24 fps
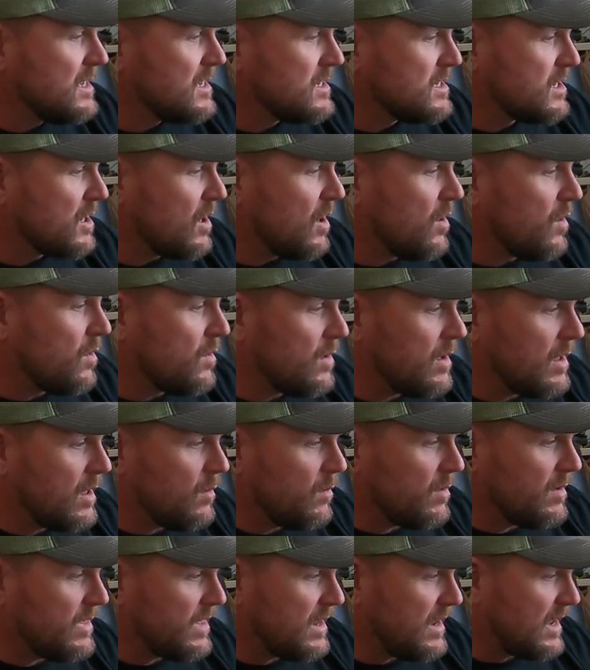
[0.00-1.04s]
So
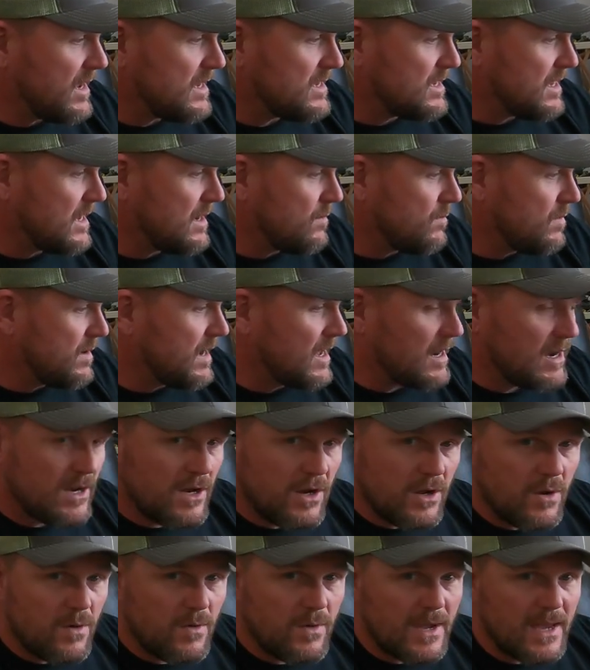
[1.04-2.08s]
what the next thing we got to
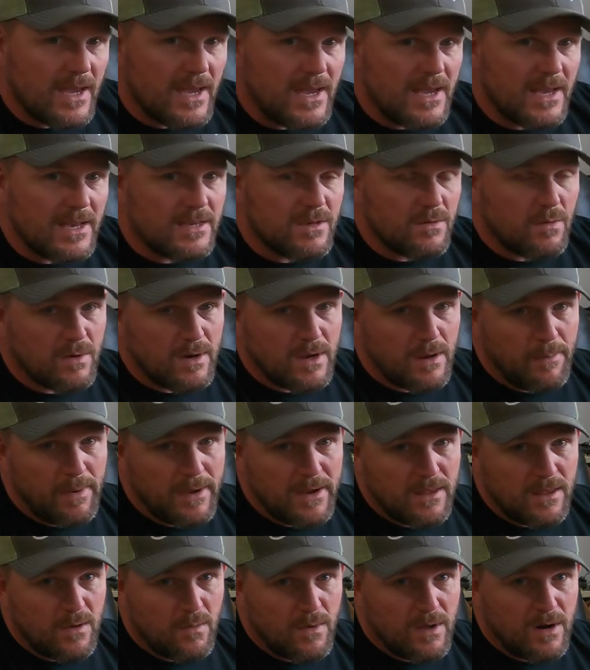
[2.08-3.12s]
do is we're going to
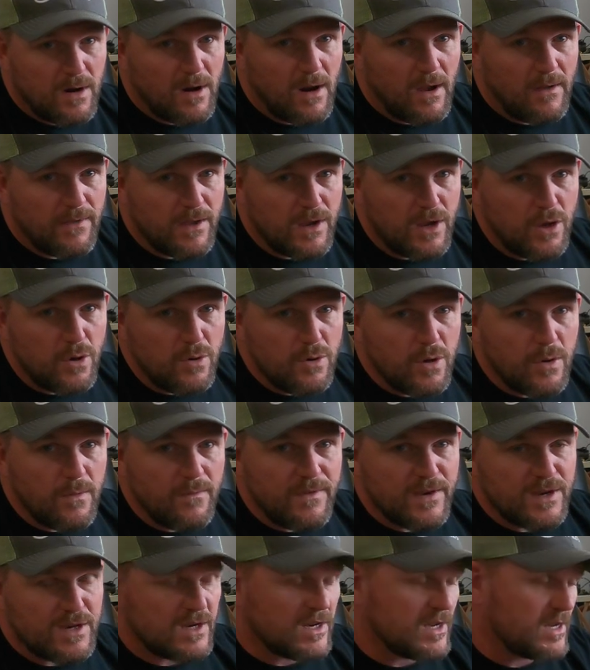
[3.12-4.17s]
pick the winner of the YouTube
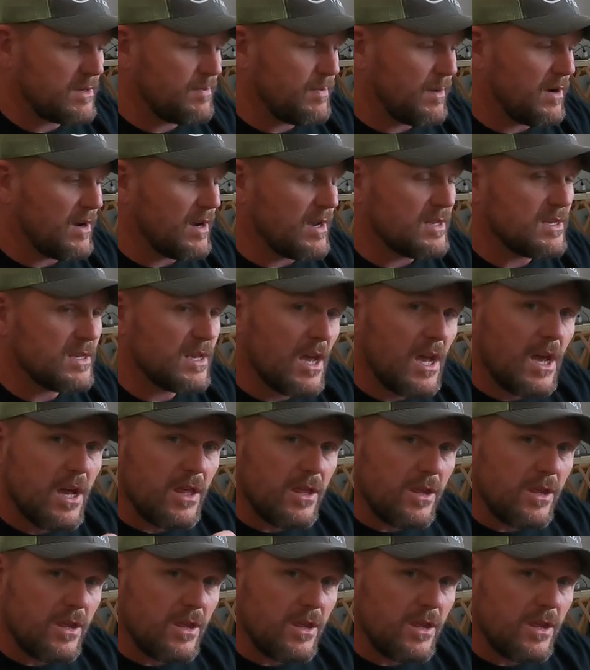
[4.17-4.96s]
fishing experience.